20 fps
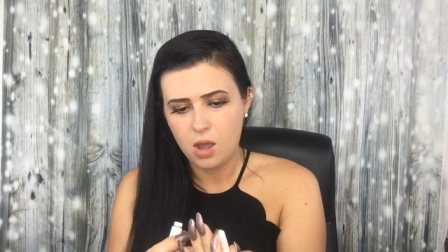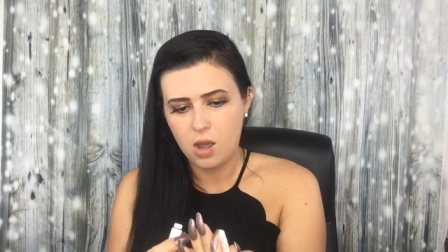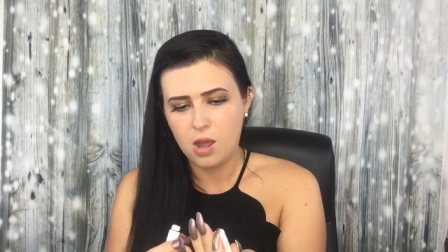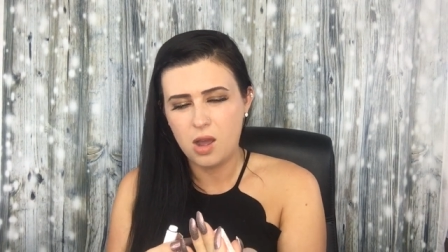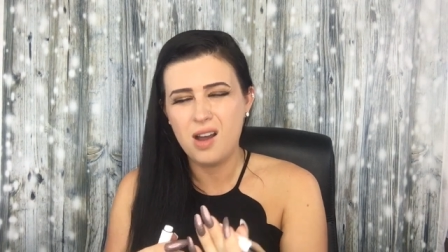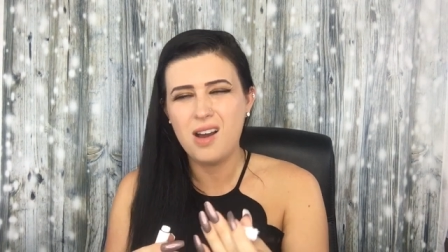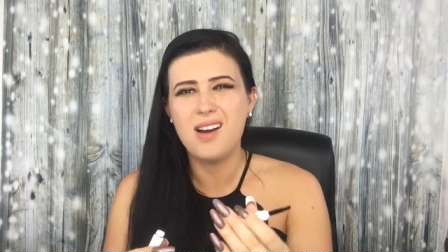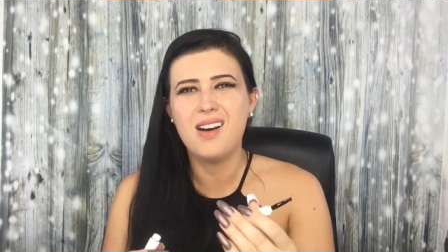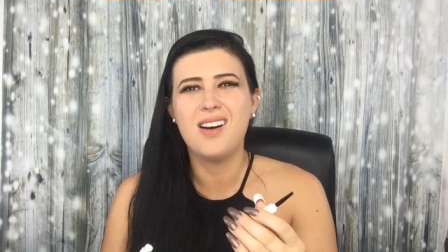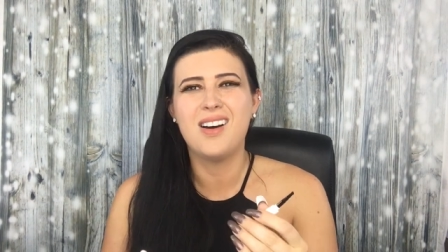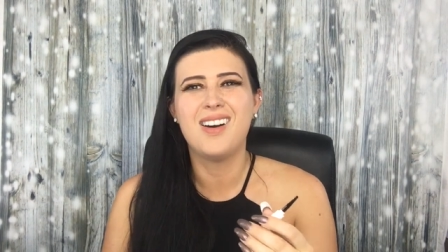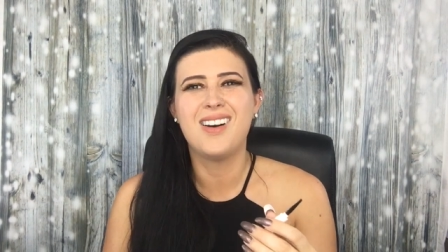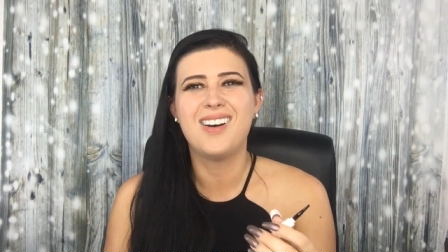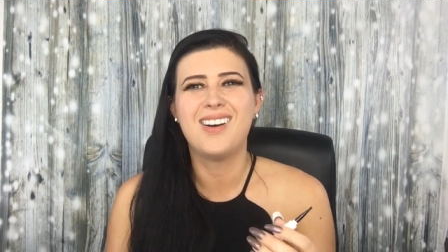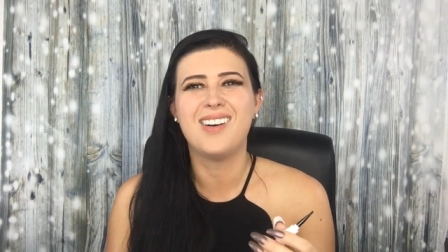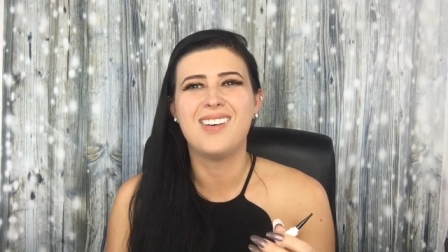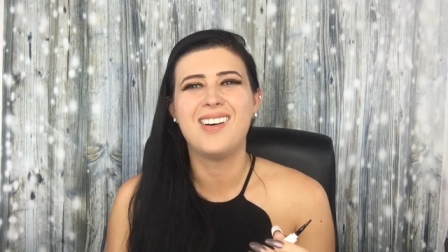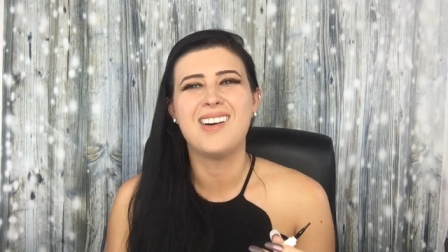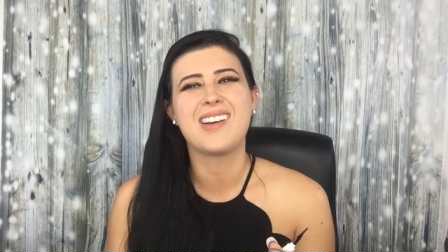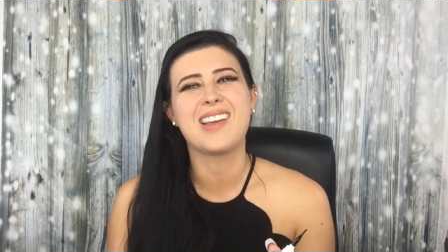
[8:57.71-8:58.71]

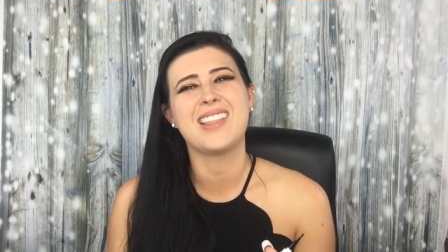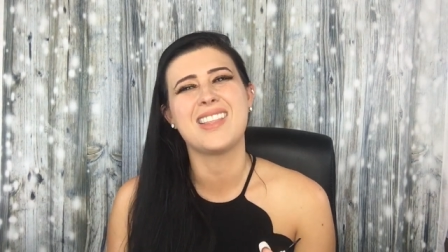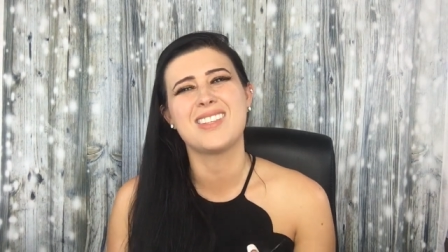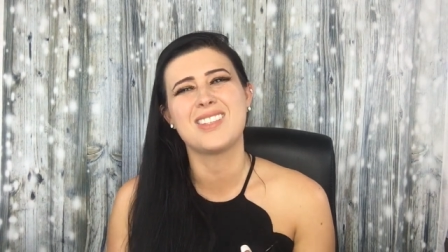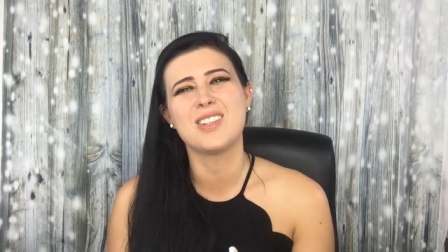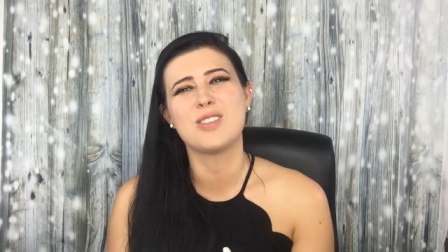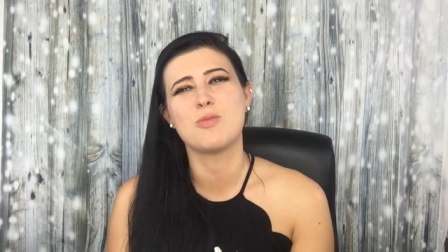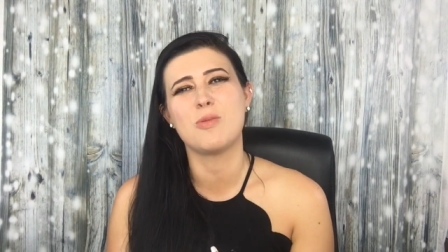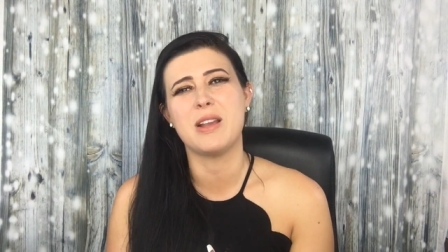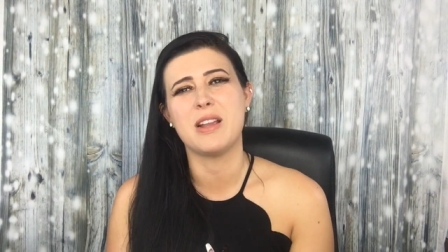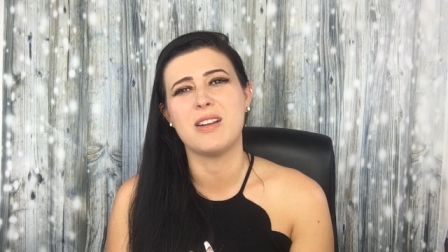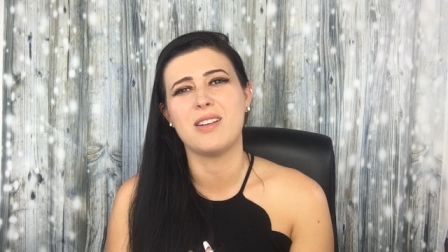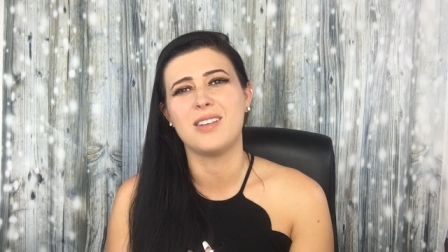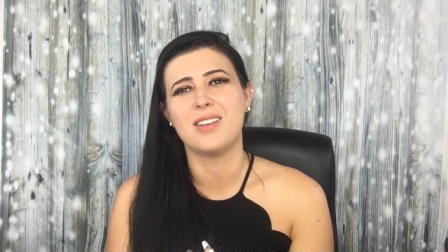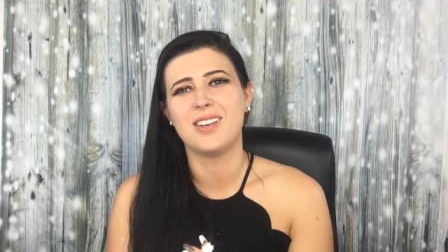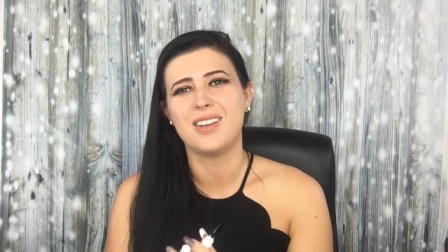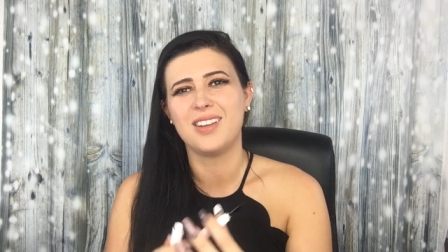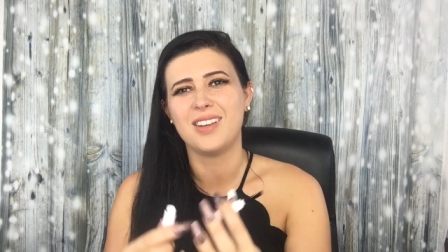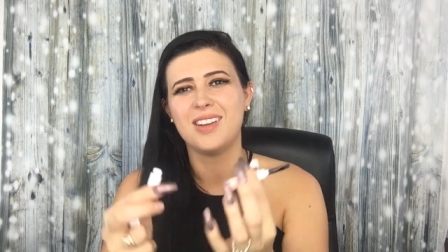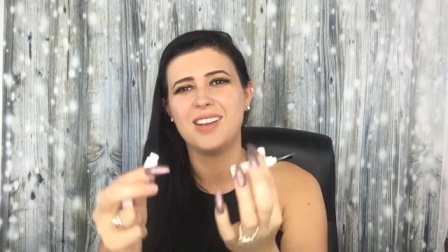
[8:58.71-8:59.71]
Oh, okay. This is
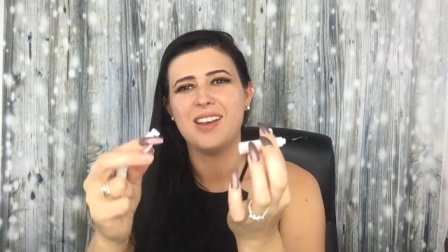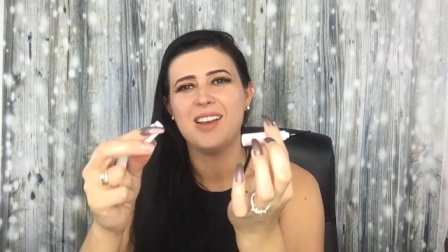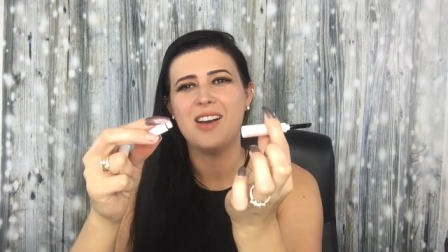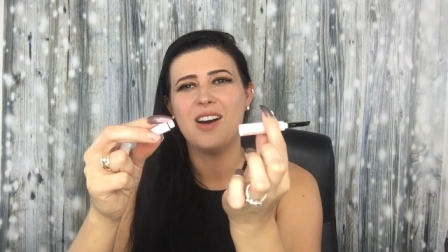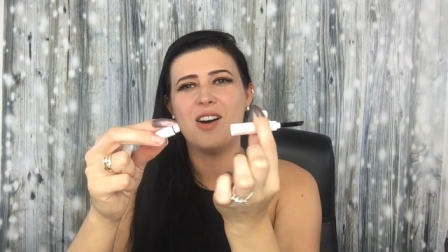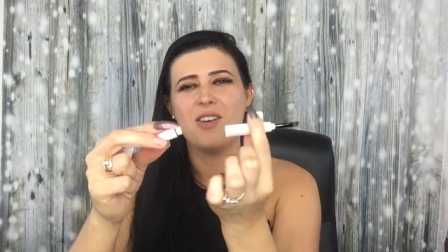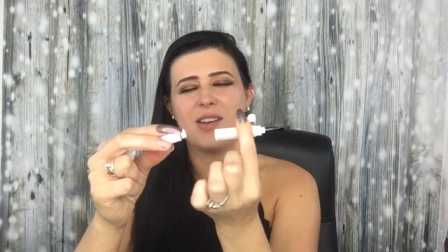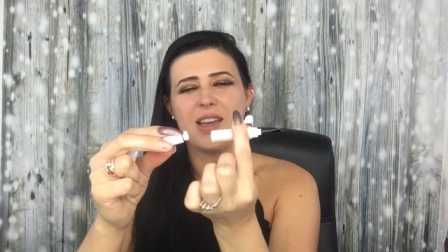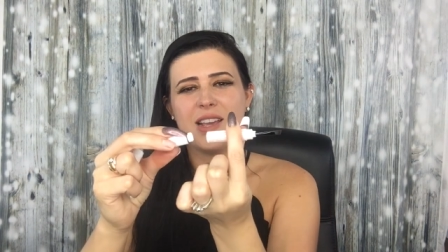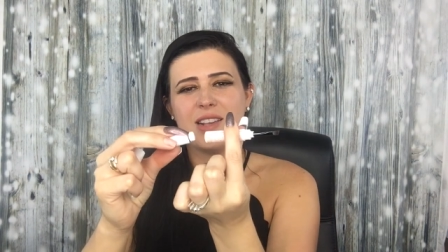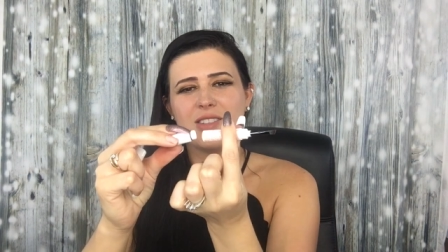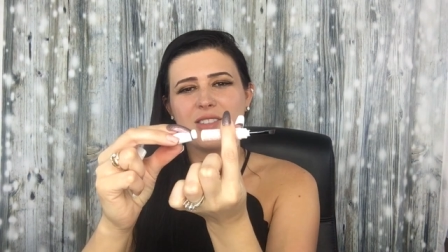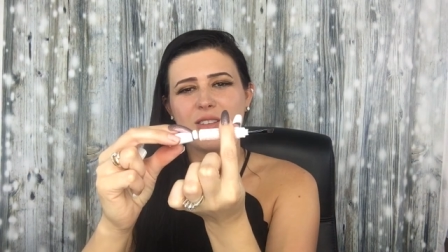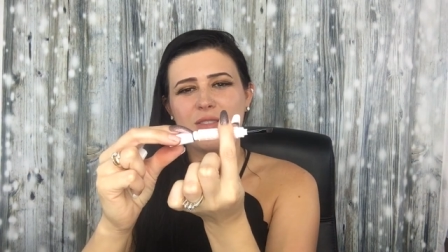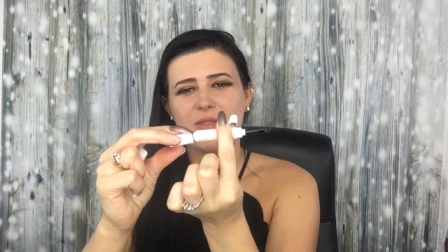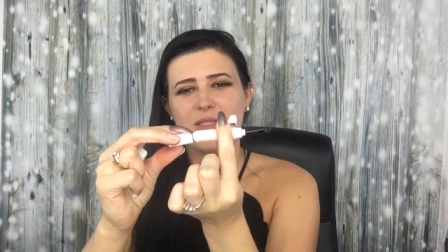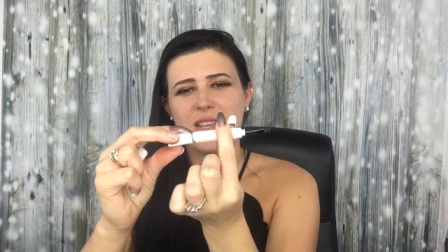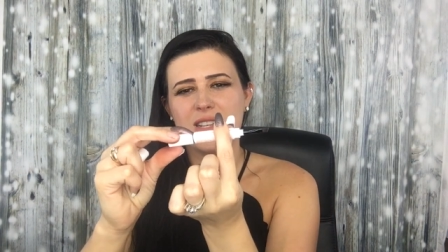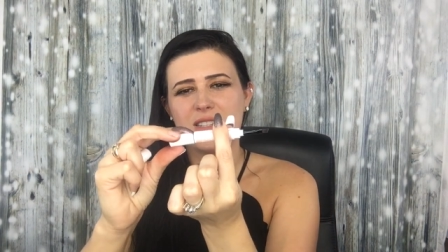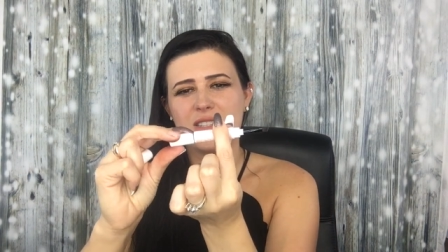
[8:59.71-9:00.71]
weird. Okay,
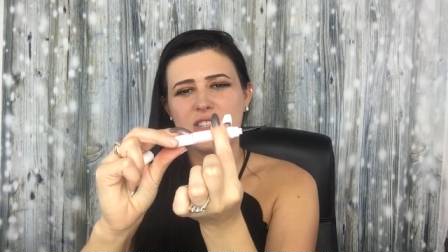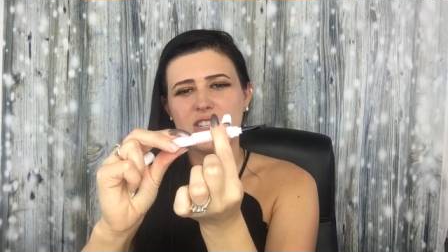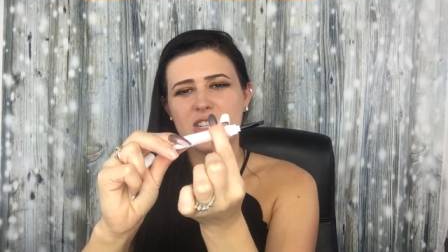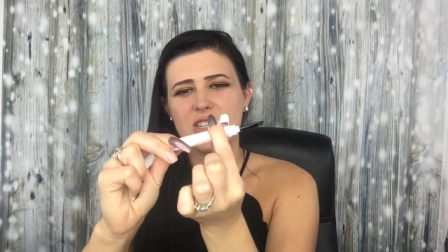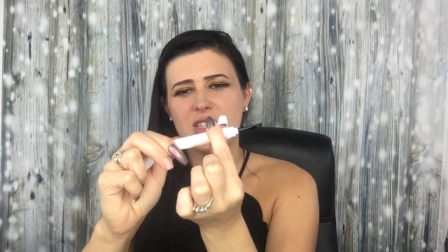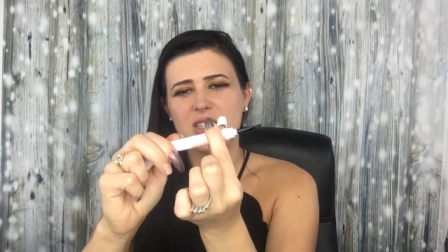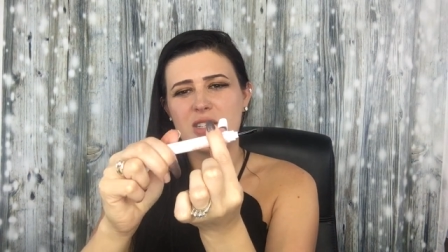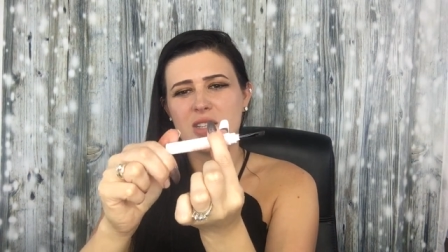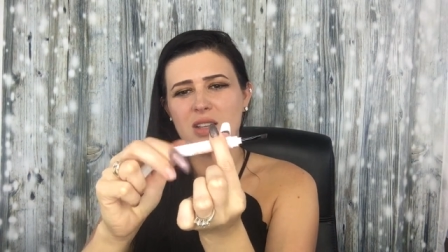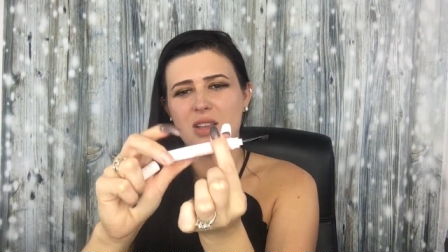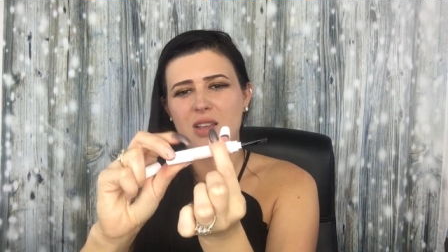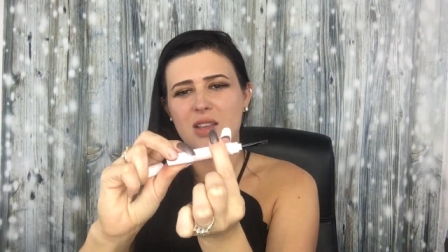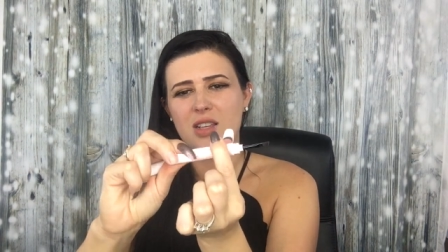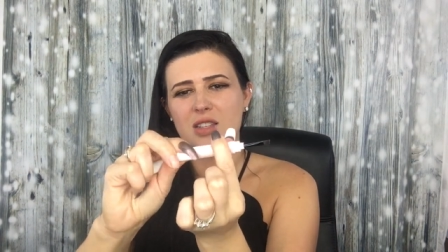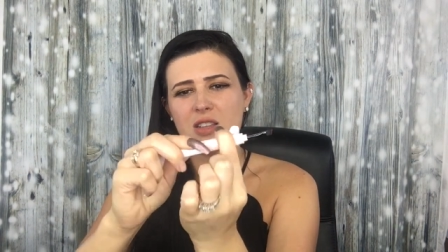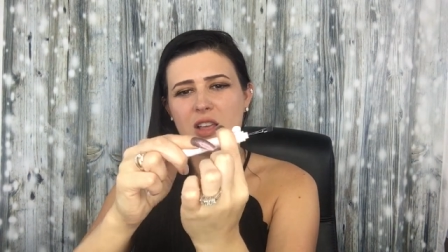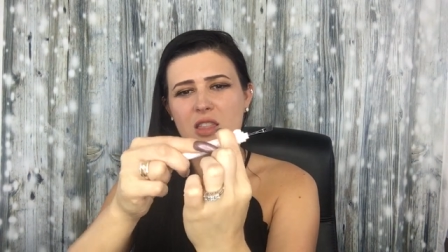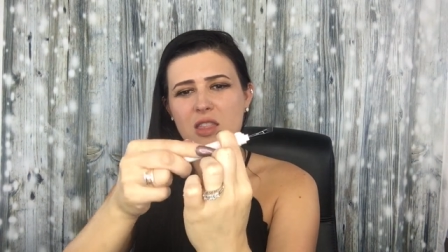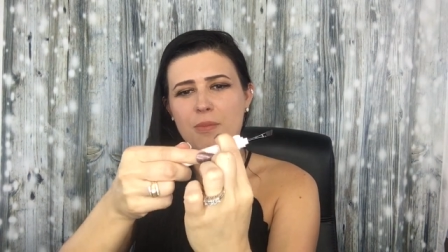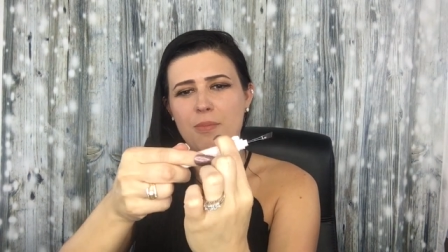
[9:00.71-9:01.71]
so this just
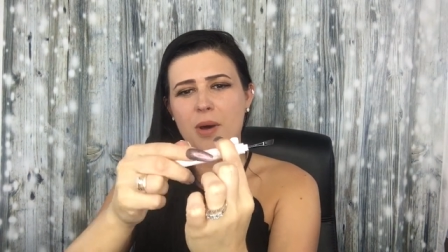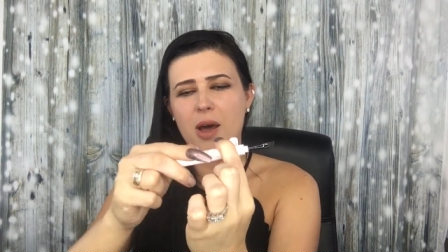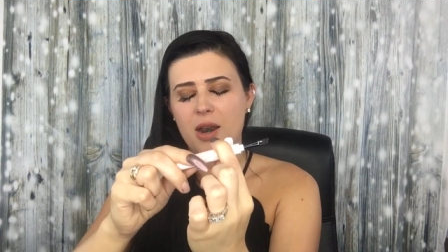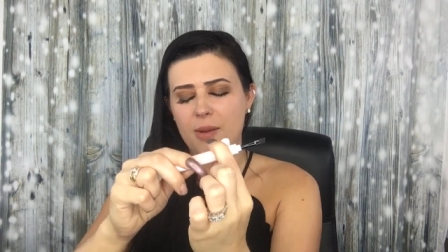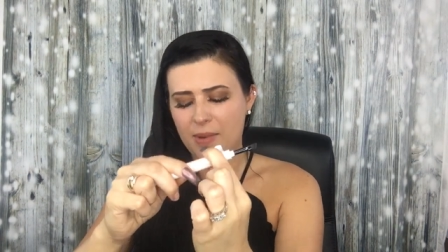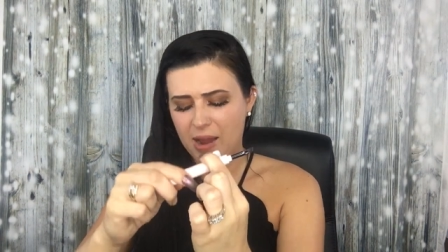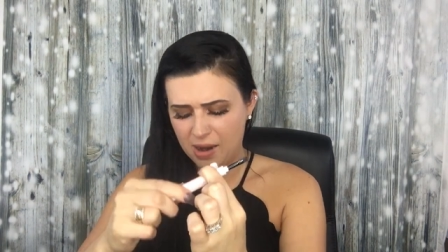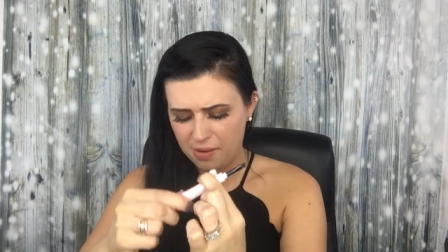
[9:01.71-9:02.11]
is on the bottom.